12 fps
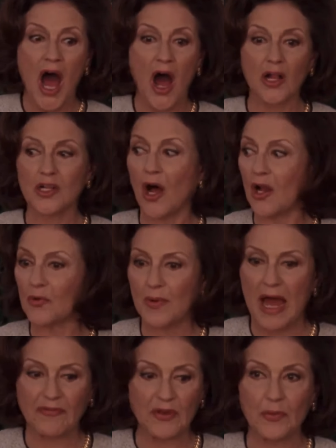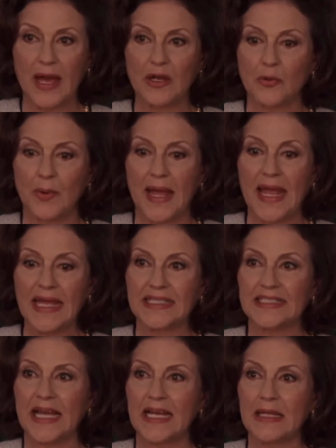I'll call Raffy right away
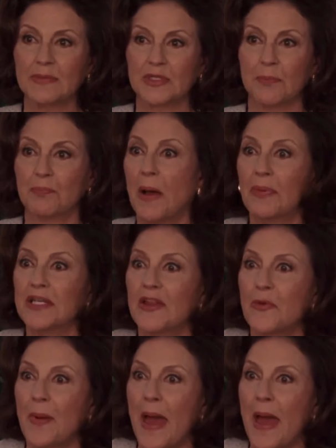and tell him to bump another